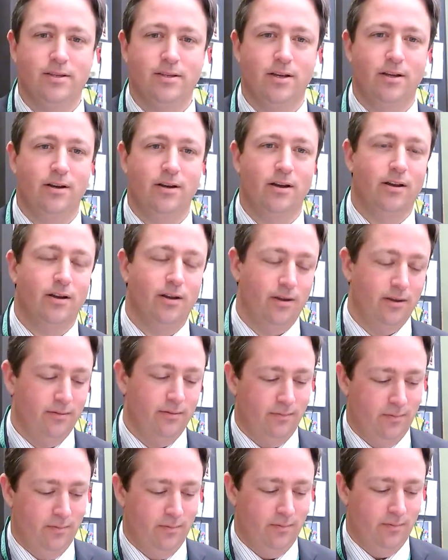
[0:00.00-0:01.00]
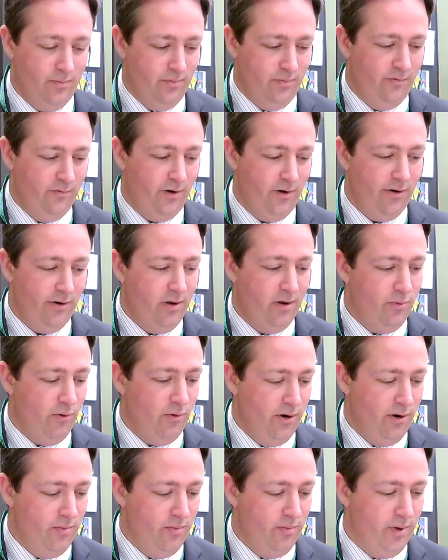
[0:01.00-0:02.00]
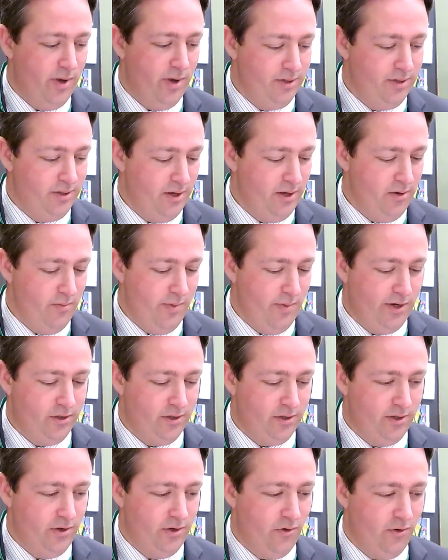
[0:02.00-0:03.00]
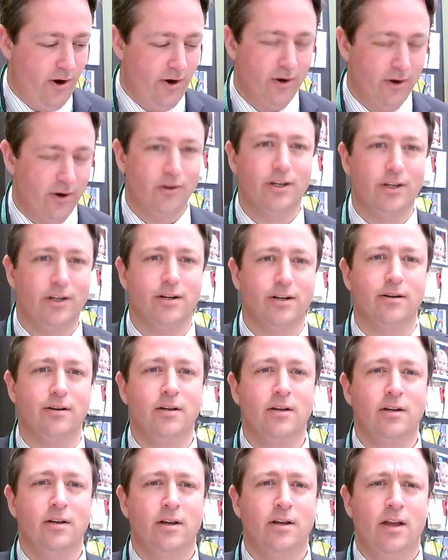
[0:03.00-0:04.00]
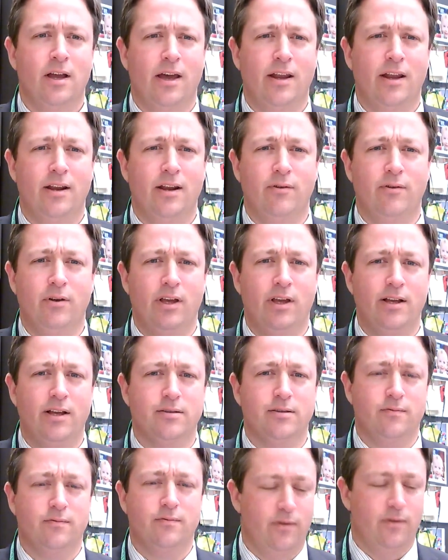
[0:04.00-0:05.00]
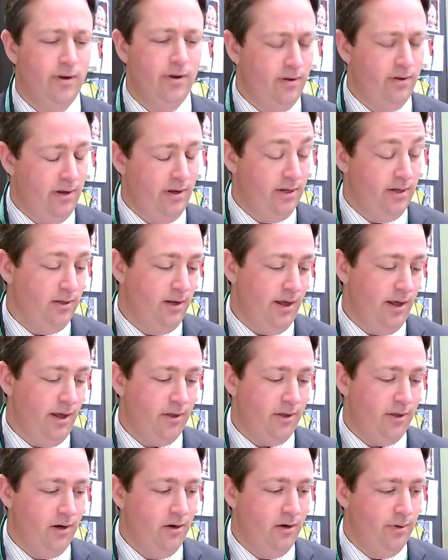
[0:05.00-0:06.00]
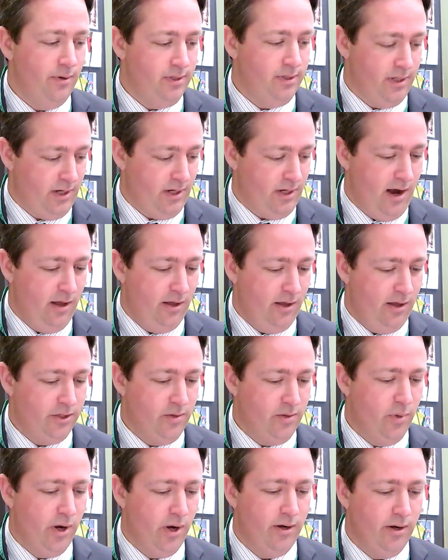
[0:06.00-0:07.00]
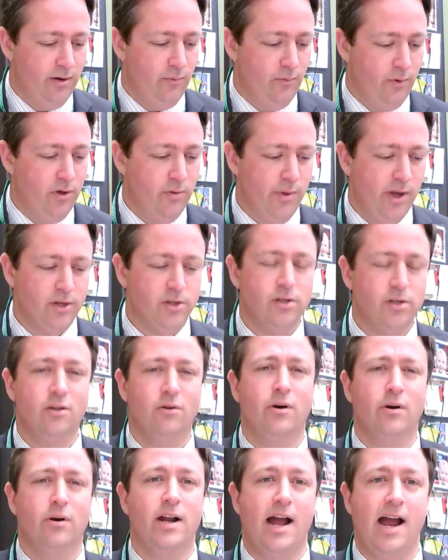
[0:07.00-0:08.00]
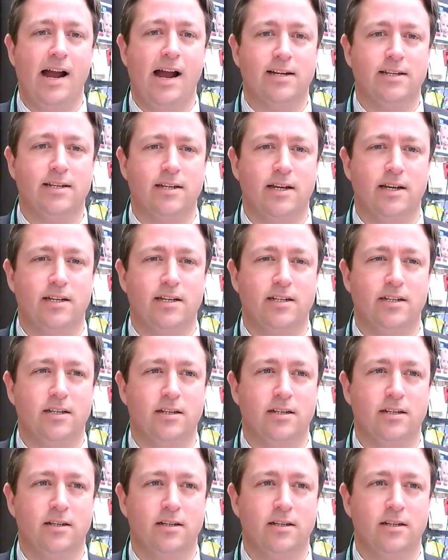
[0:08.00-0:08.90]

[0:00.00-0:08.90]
on a very important piece that you mentioned in your article here, and it really has nothing to do with technology. But when you mention the word access,